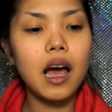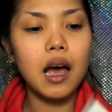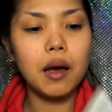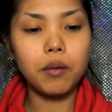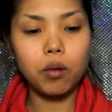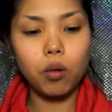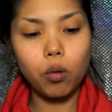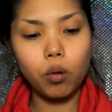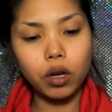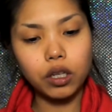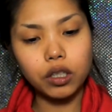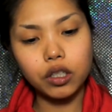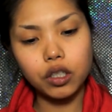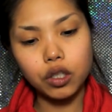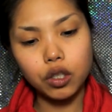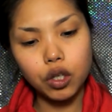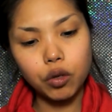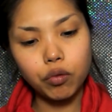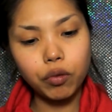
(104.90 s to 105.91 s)
I'm going
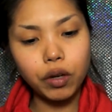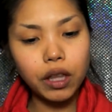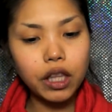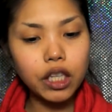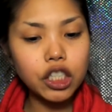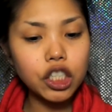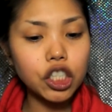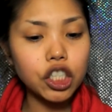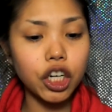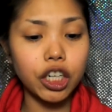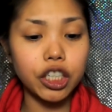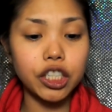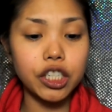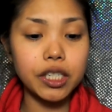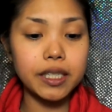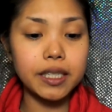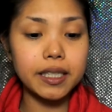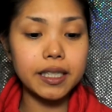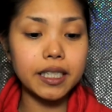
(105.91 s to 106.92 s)
to read the
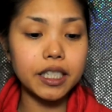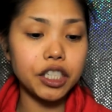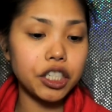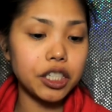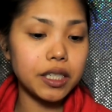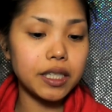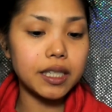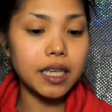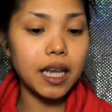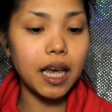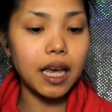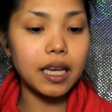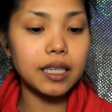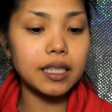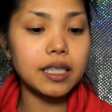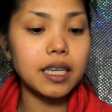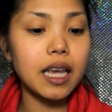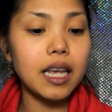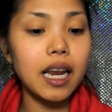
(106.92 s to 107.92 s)
instructions. It just
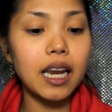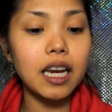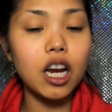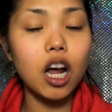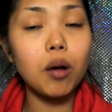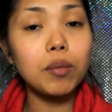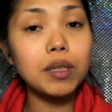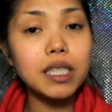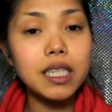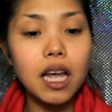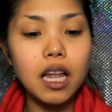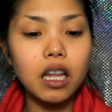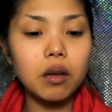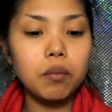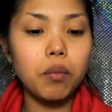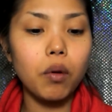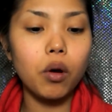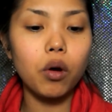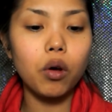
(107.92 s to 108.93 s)
says, in a
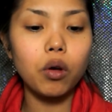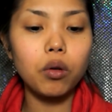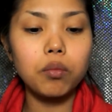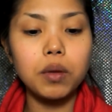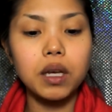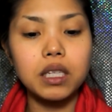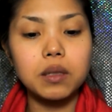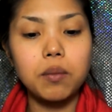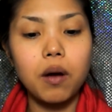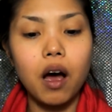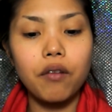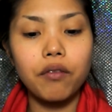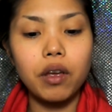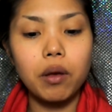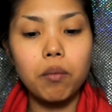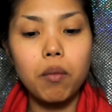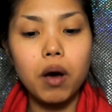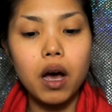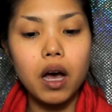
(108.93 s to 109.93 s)
non-metallic bowl, mix
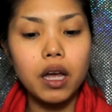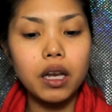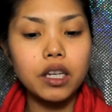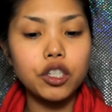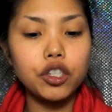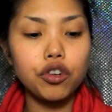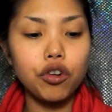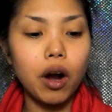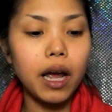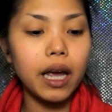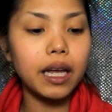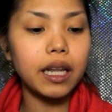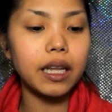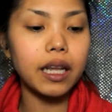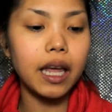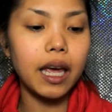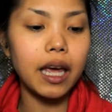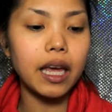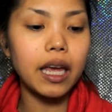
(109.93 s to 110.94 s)
Mojave Mud dry
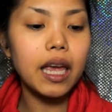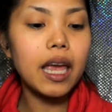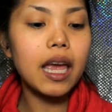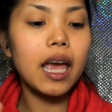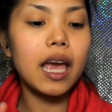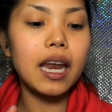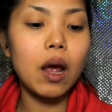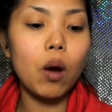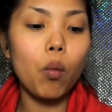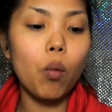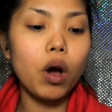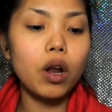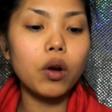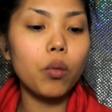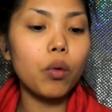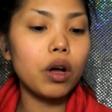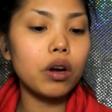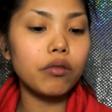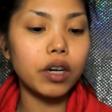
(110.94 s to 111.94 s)
clay in a one
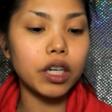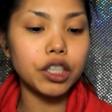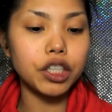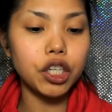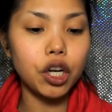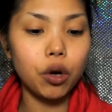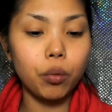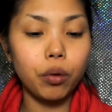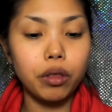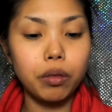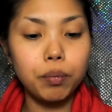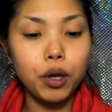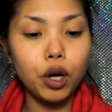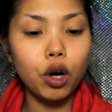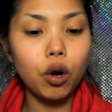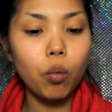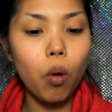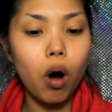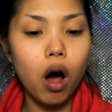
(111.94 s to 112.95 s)
to one ratio with
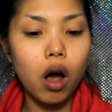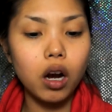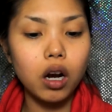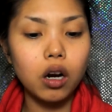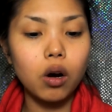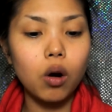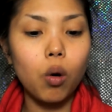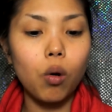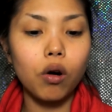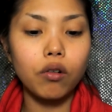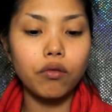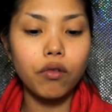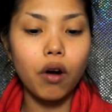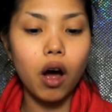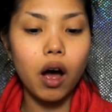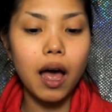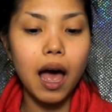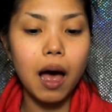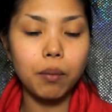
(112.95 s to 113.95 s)
pure water or
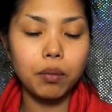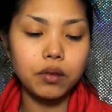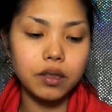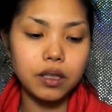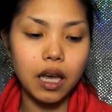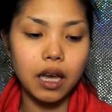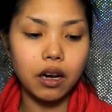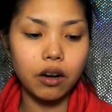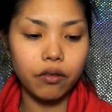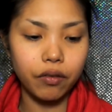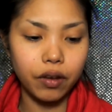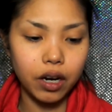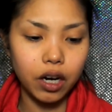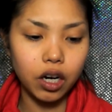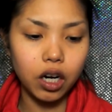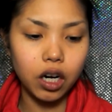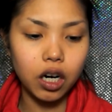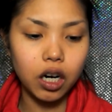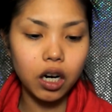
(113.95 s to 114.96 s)
raw apple cider
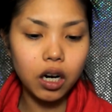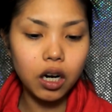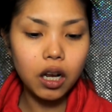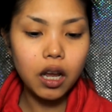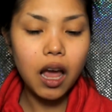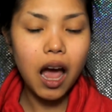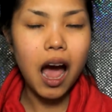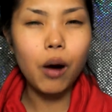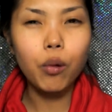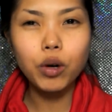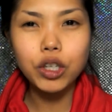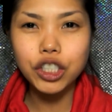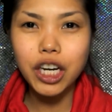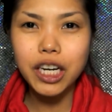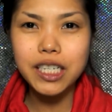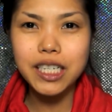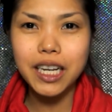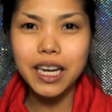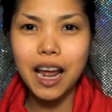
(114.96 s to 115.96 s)
vinegar. I wish
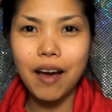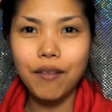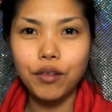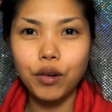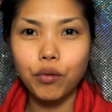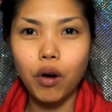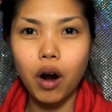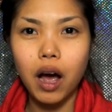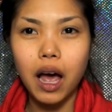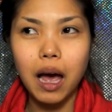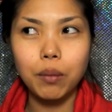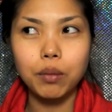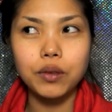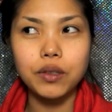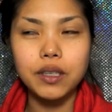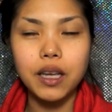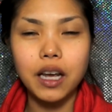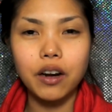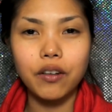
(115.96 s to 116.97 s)
I did have the raw
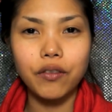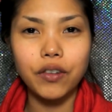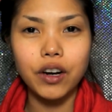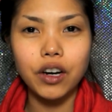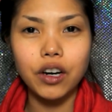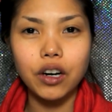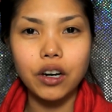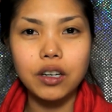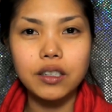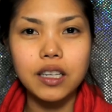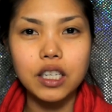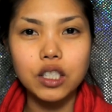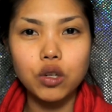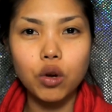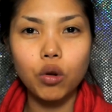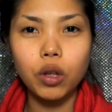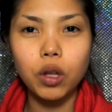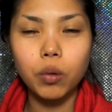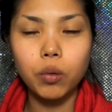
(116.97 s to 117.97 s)
apple cider vinegar because I
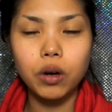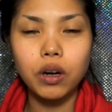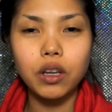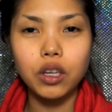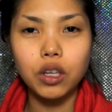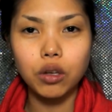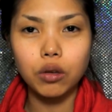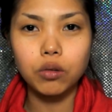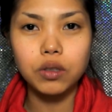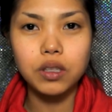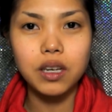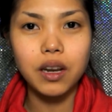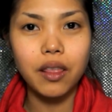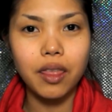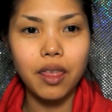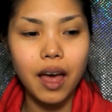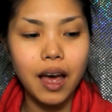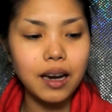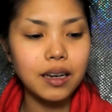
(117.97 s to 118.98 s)
totally would have
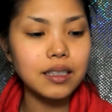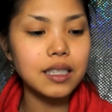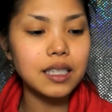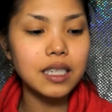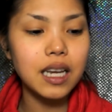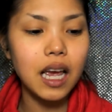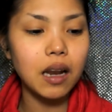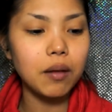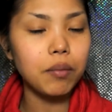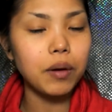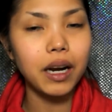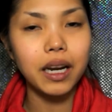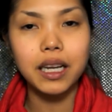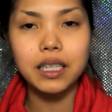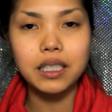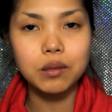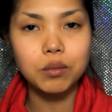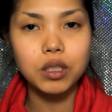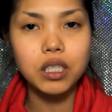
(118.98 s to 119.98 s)
used that instead, but I
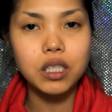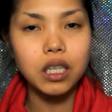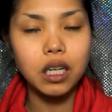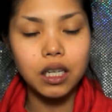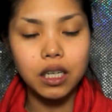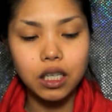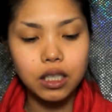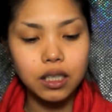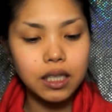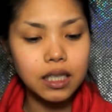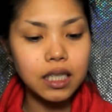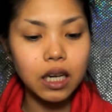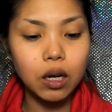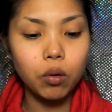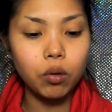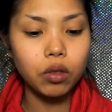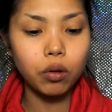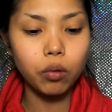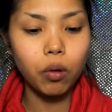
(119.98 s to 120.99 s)
guess I'm just going to
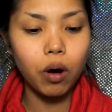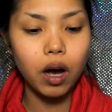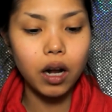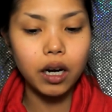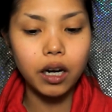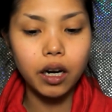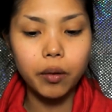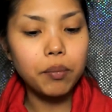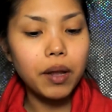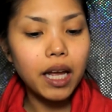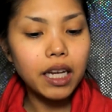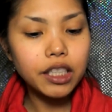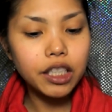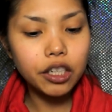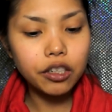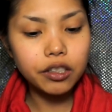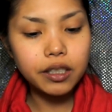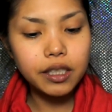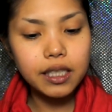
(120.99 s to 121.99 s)
stick with the water. Apply
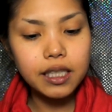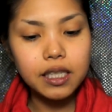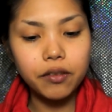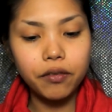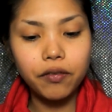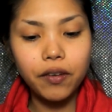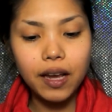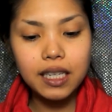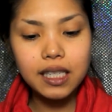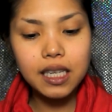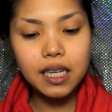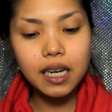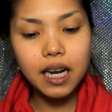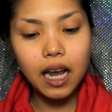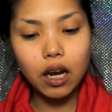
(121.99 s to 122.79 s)
generously to face and